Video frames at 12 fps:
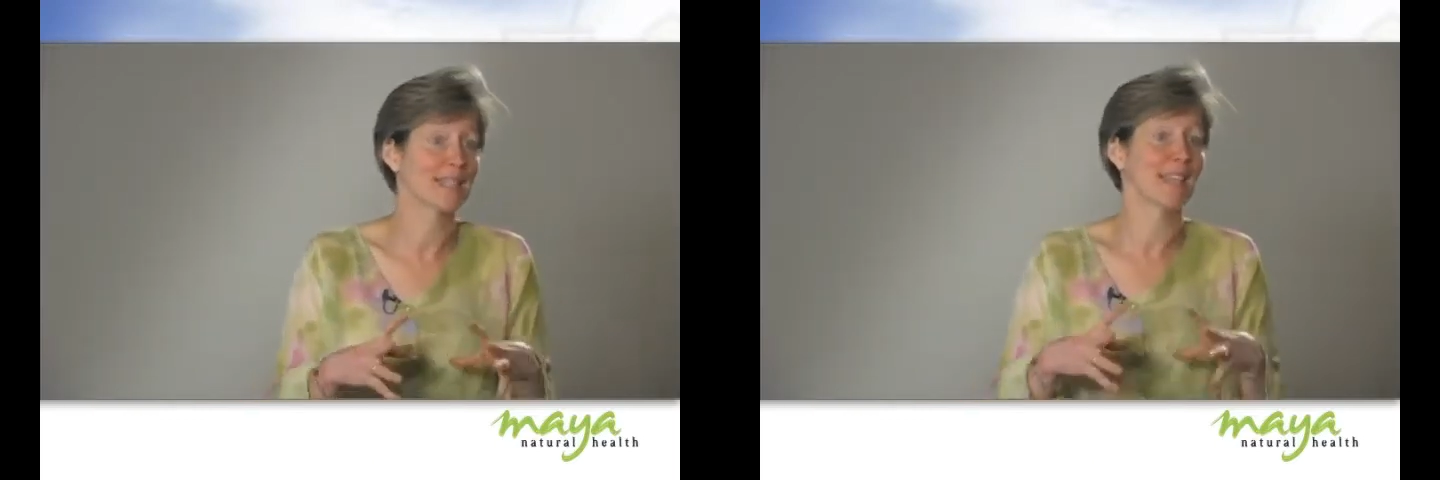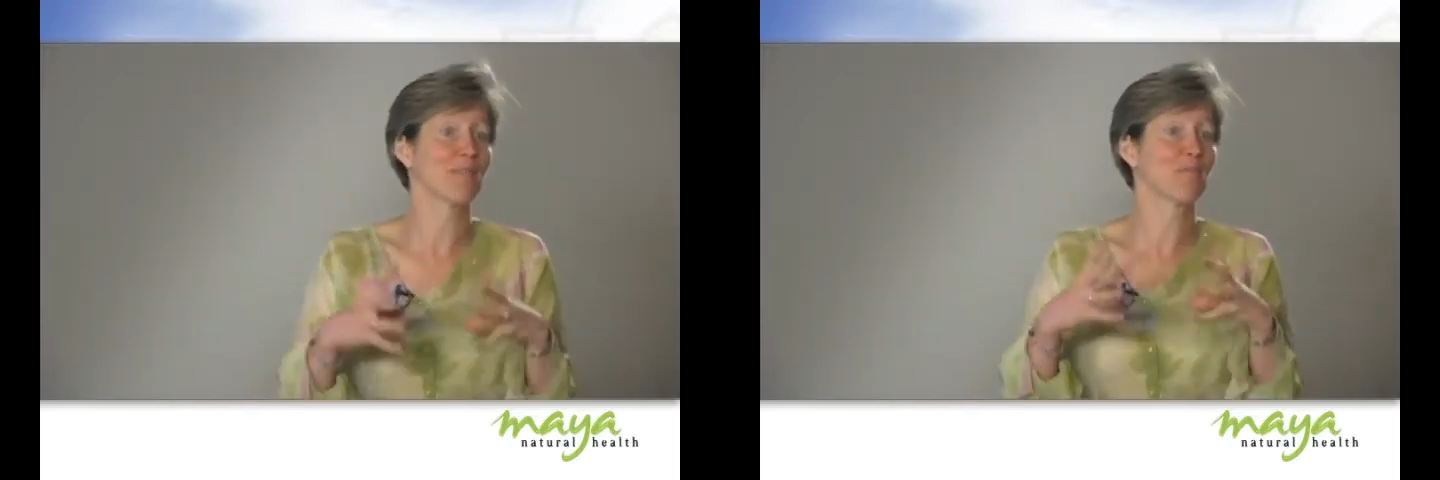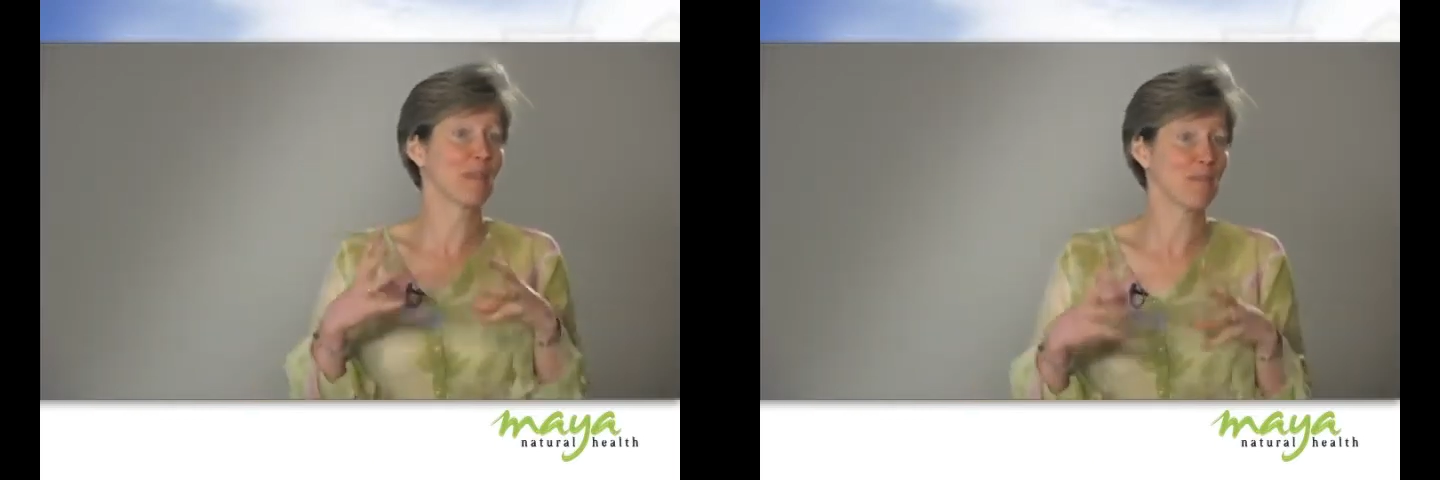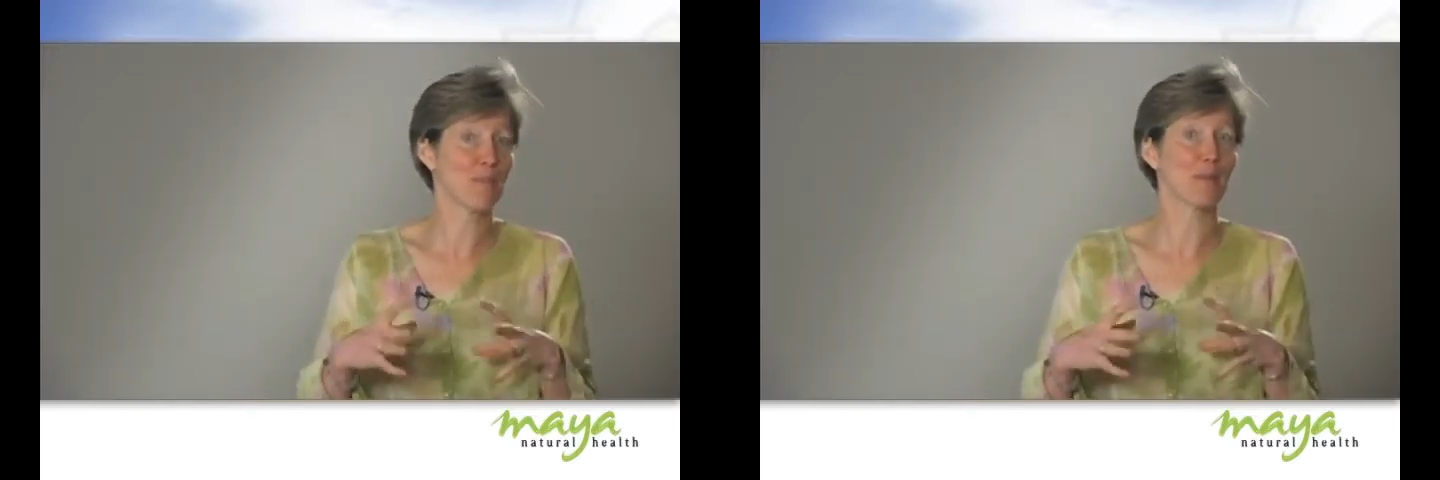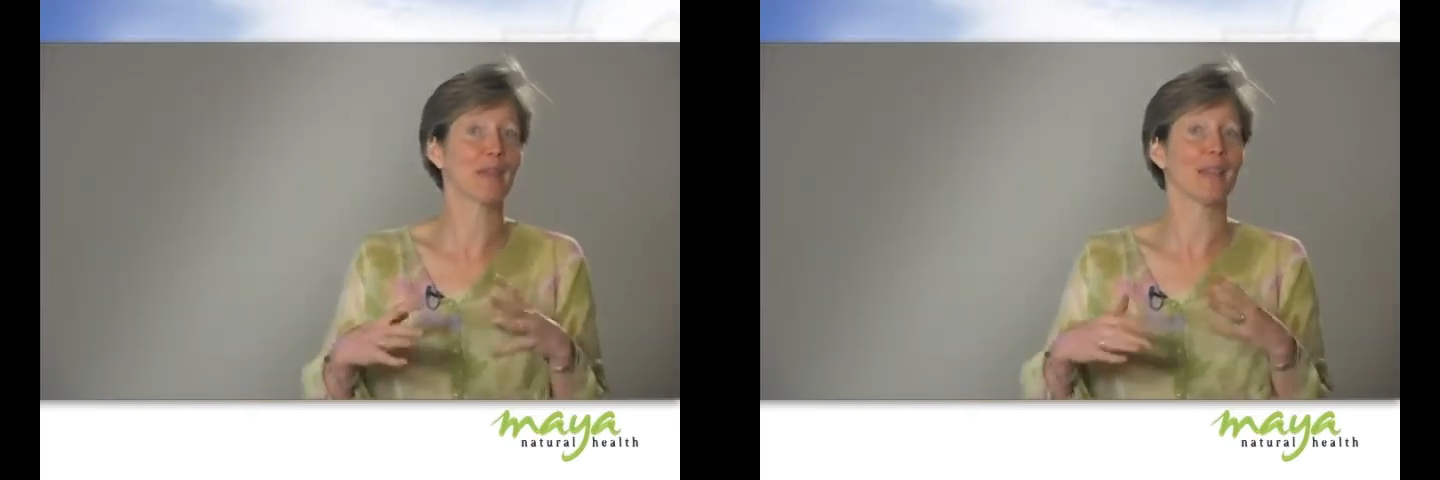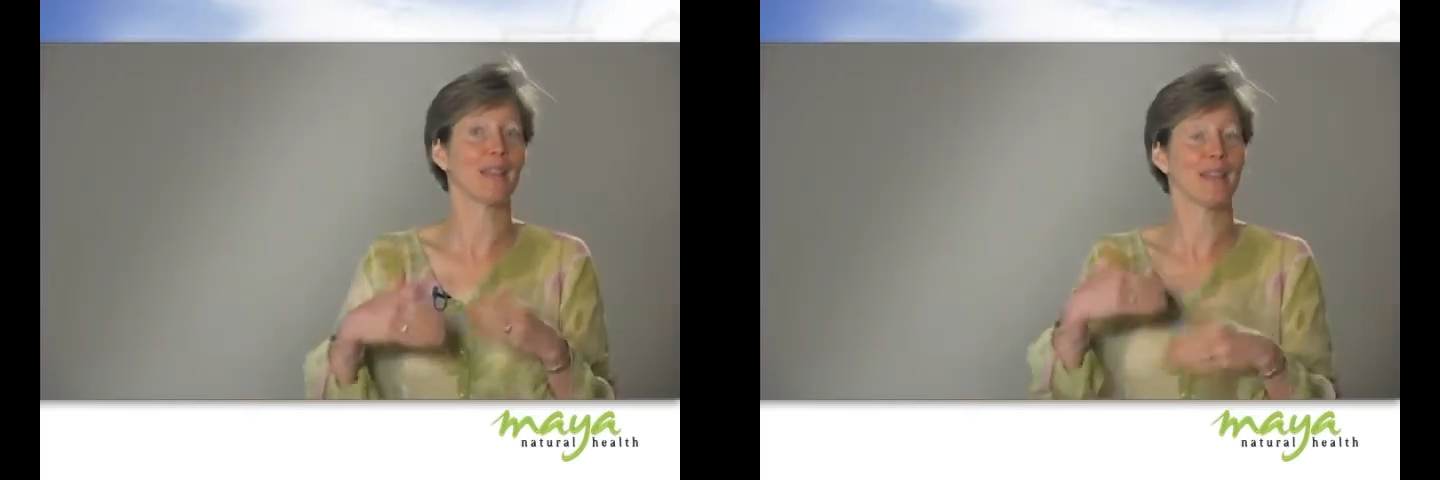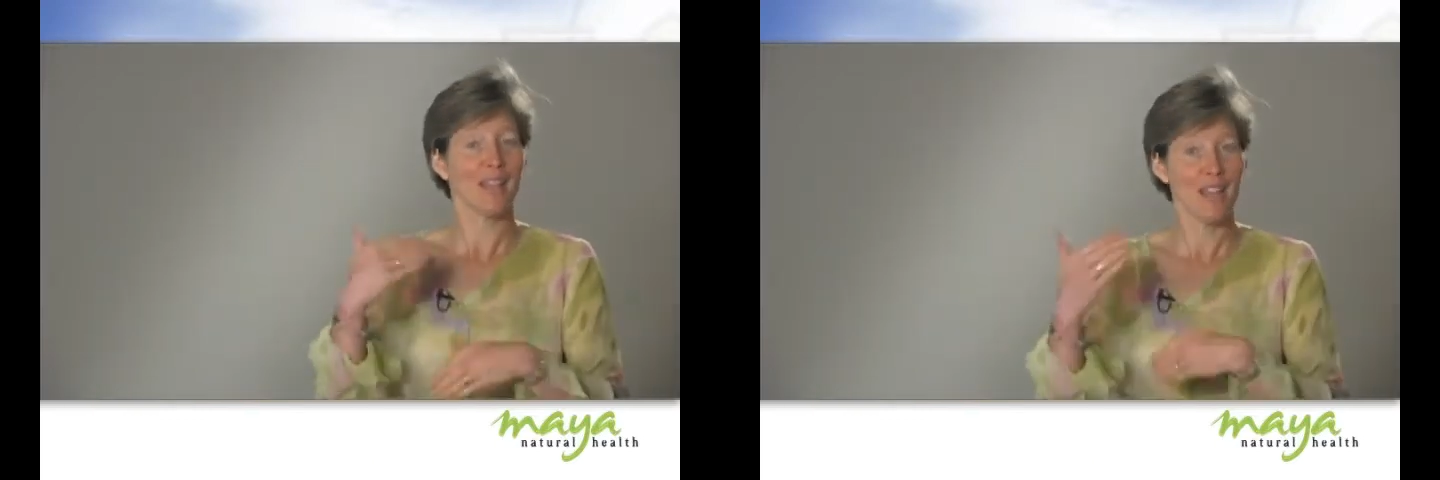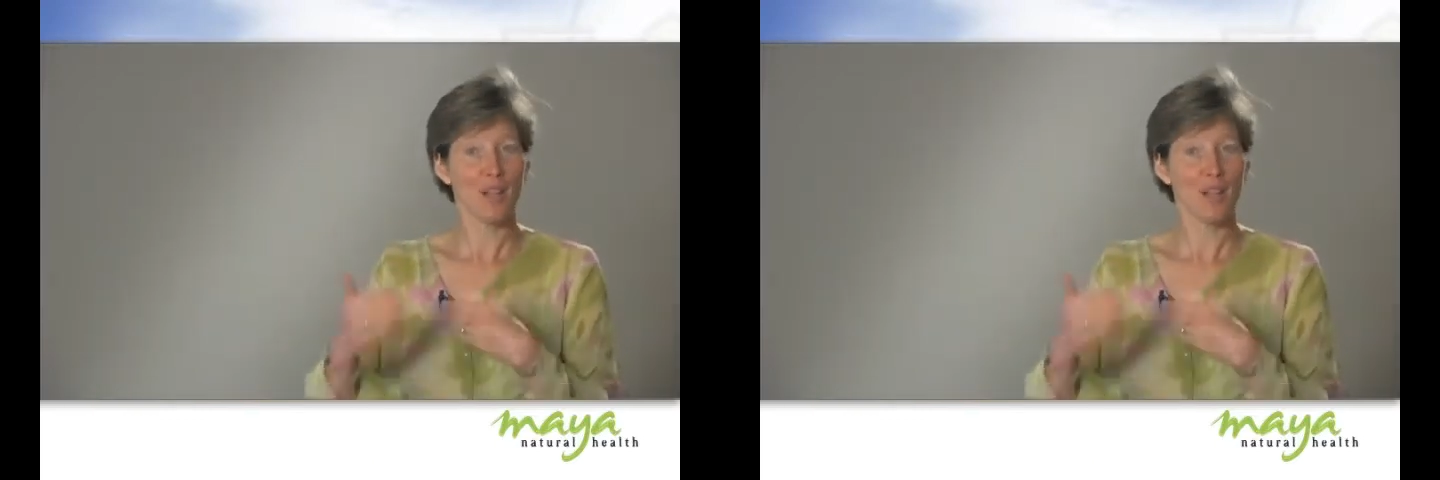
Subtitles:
that people can